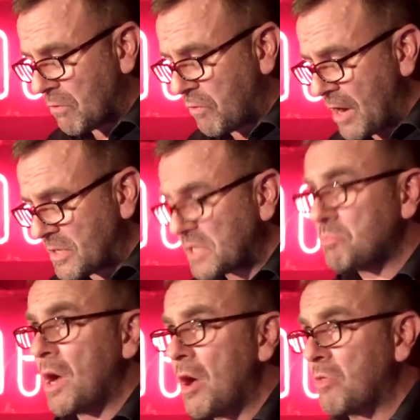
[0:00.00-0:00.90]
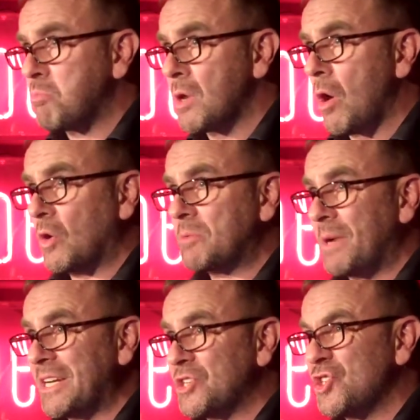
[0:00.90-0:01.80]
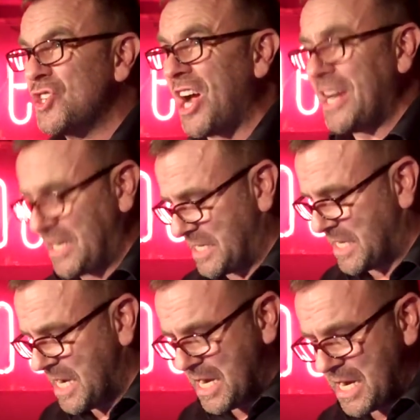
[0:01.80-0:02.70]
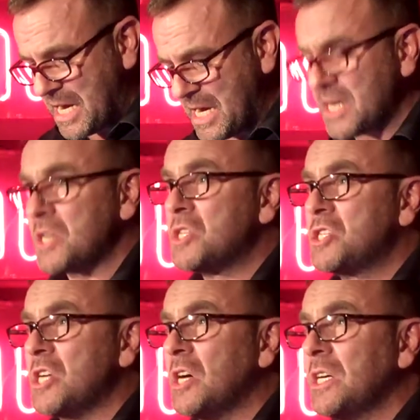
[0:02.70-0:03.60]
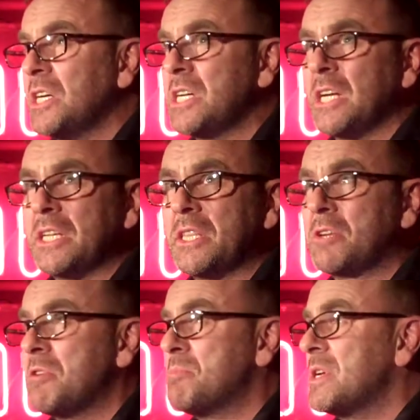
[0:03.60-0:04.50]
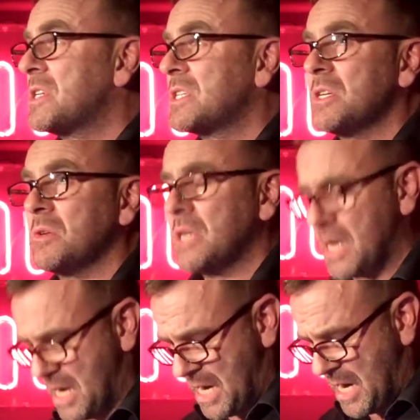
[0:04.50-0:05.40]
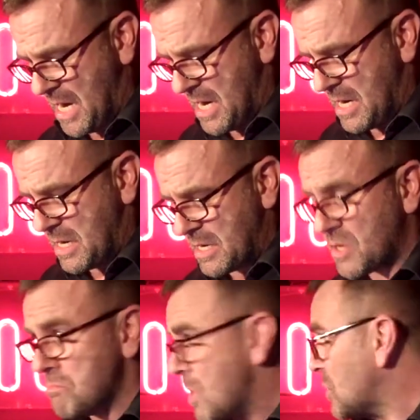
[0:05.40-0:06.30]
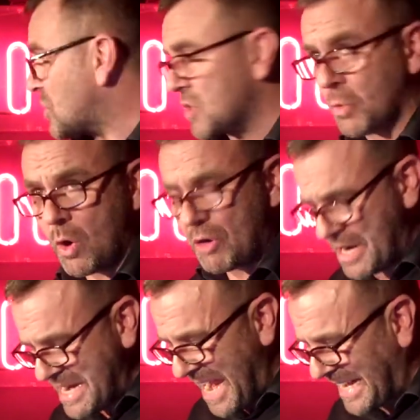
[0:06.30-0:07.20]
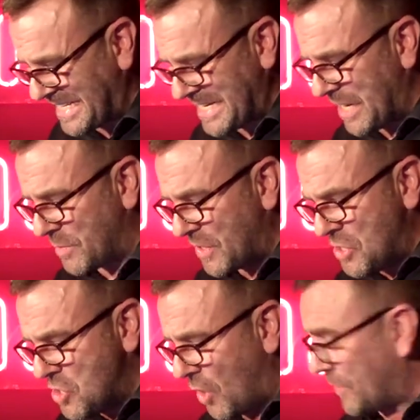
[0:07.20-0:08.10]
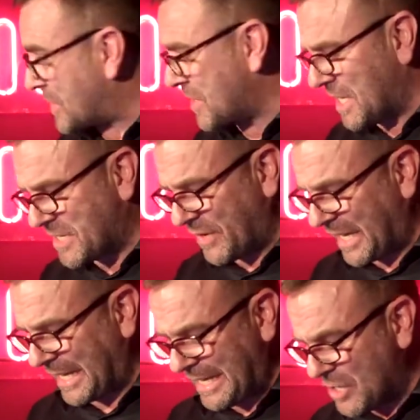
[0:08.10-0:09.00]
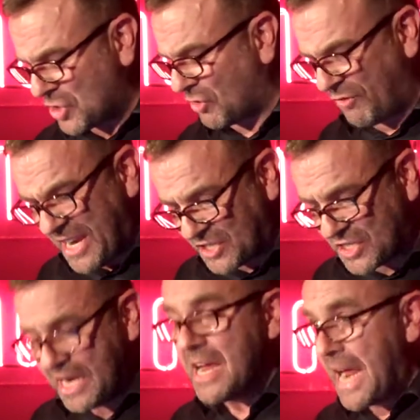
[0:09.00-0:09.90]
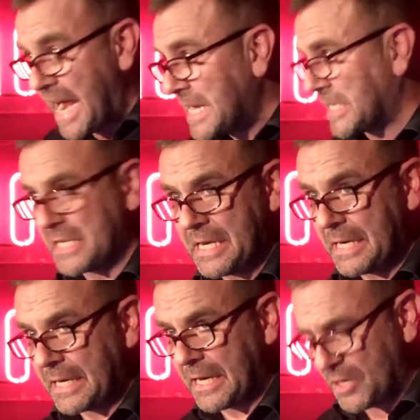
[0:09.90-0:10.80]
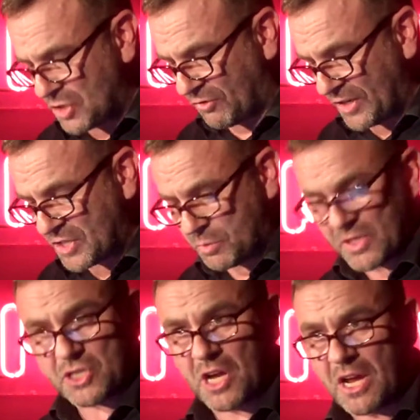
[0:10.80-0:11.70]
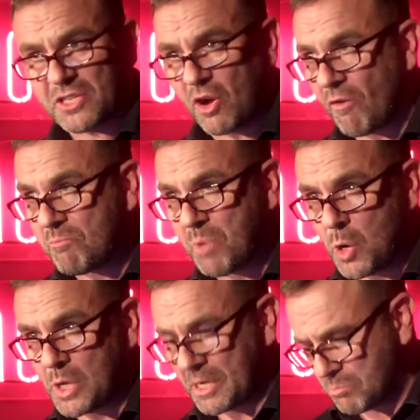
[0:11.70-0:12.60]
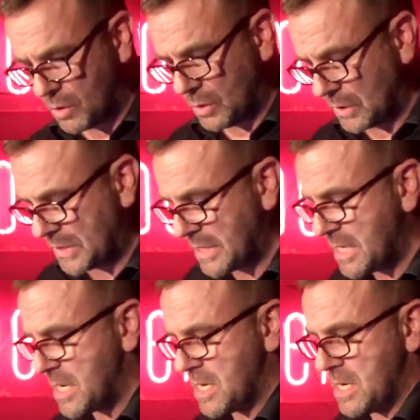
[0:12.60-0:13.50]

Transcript: found his path blocked by a giant in a dun-coloured three-piece suit. The monster wore a necktie with a knot the size of a clenched fist. His clenched fists were the size of bowling balls.